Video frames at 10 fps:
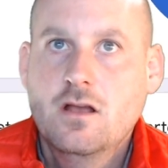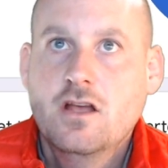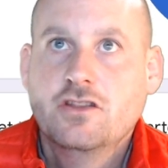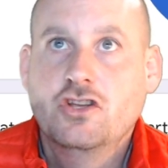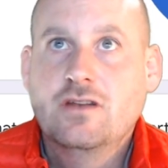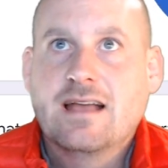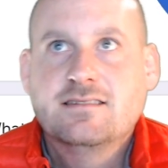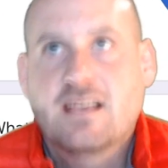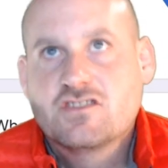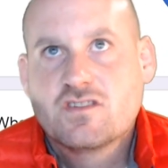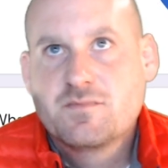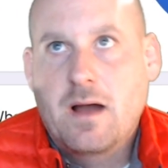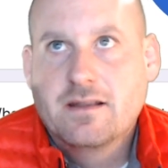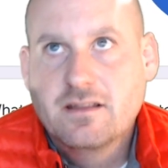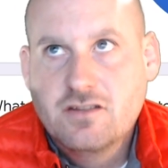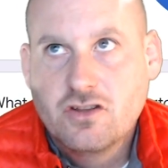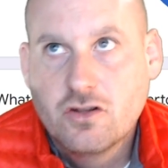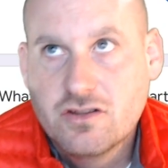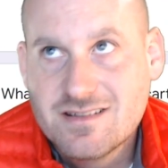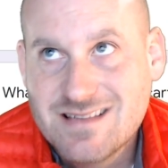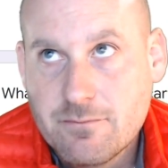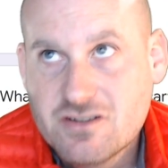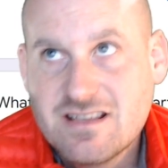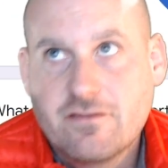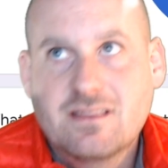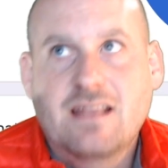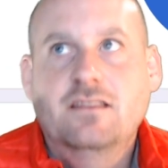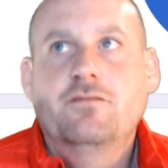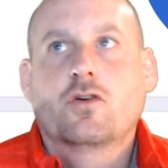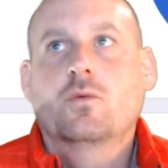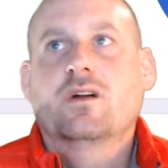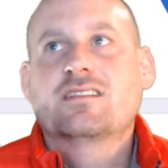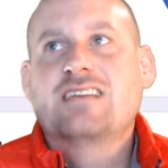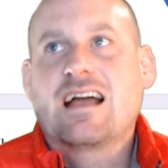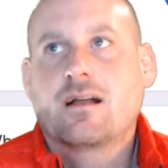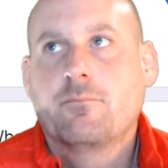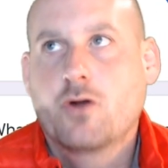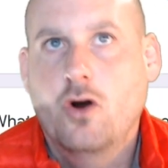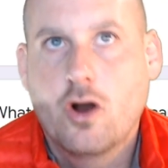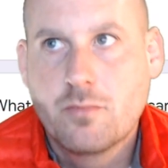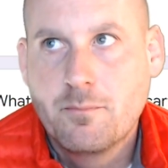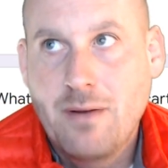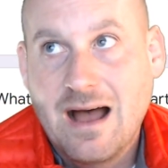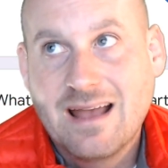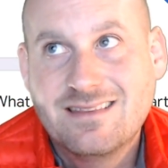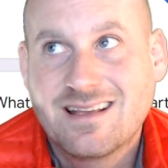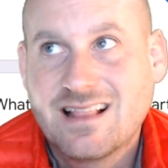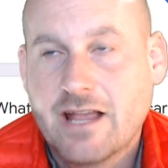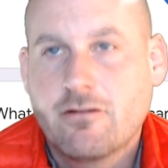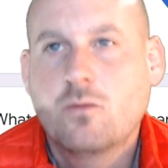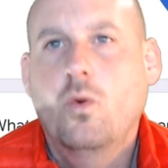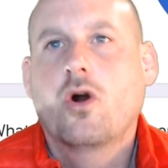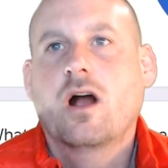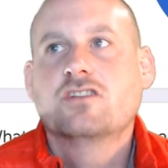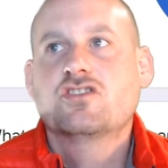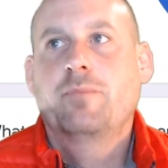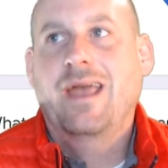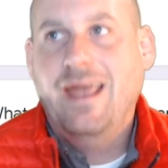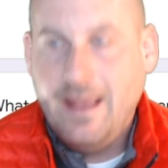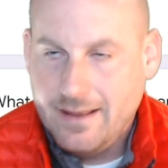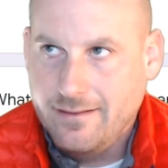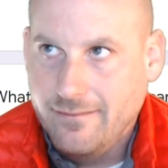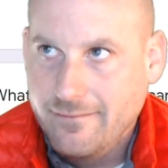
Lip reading: The United States responded to the December 7th, 1941 attack on Pearl Harbor by declaring war on Japan.